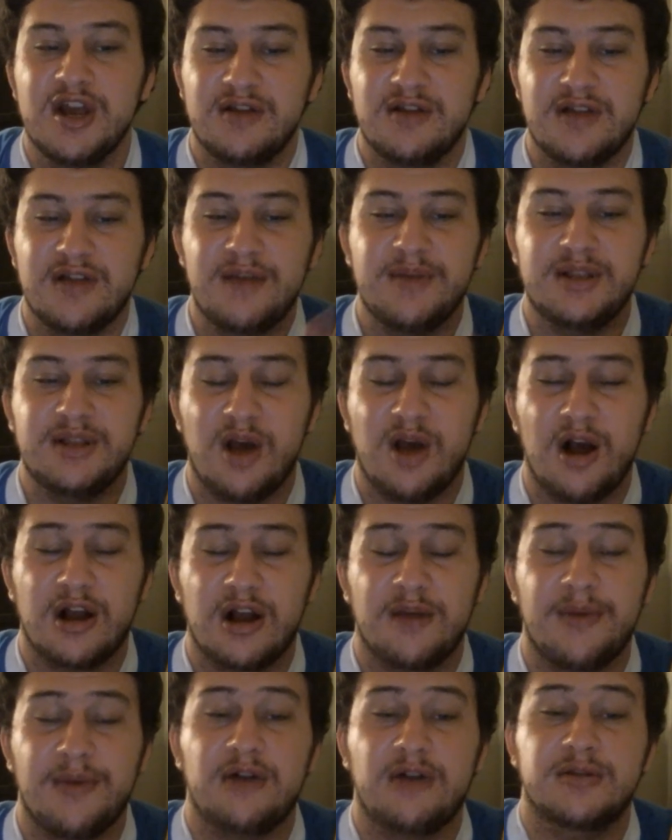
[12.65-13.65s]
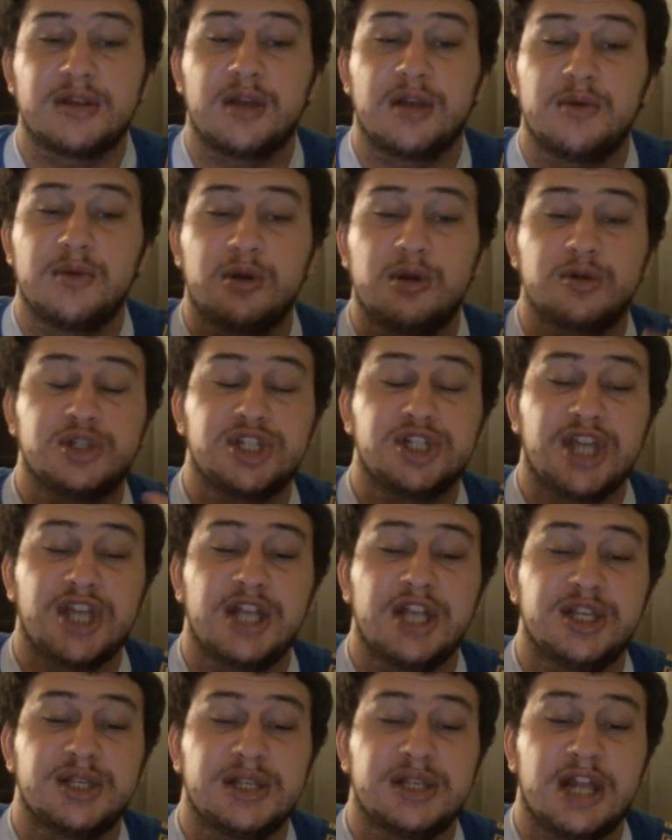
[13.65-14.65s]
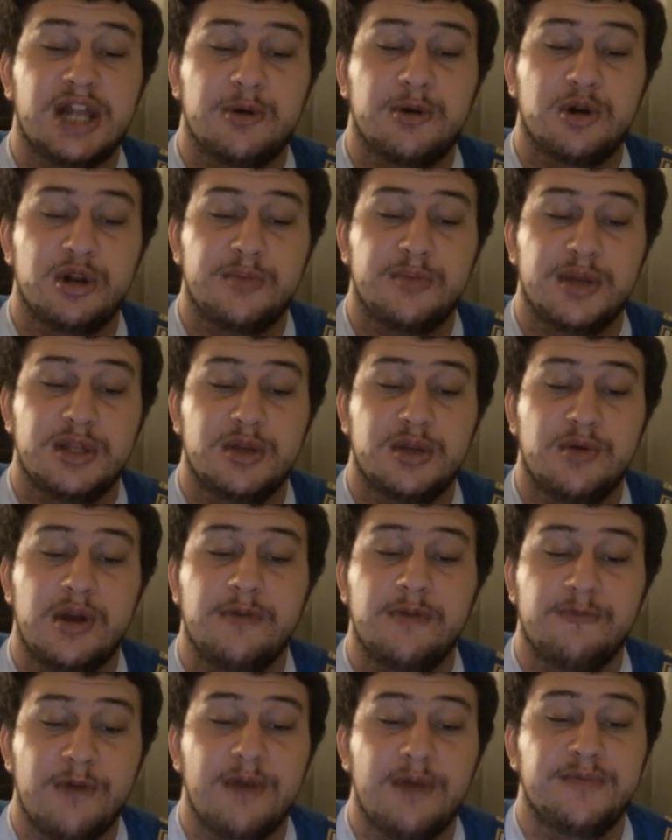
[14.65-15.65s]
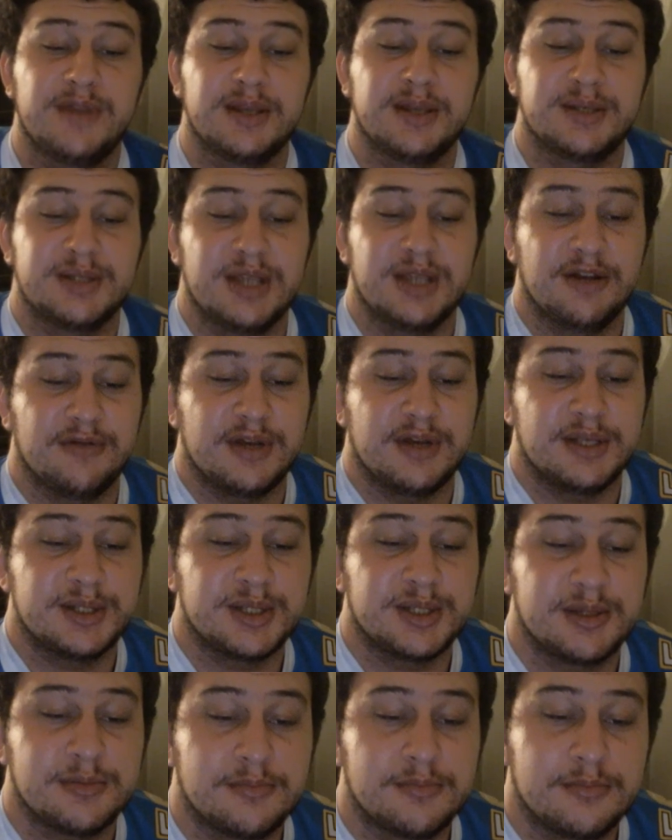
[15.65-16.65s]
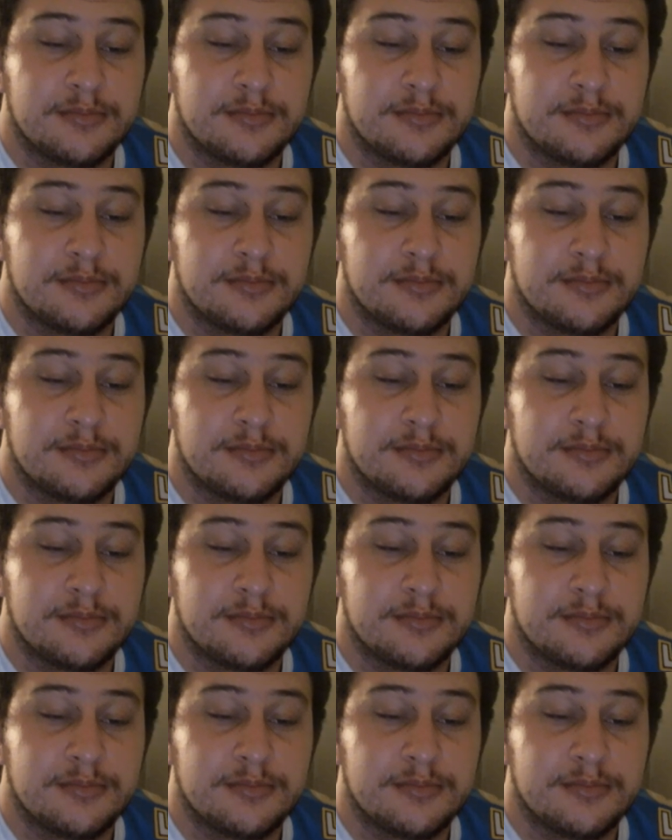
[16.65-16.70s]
let me talk about the little changes that I'm going to be doing with this series.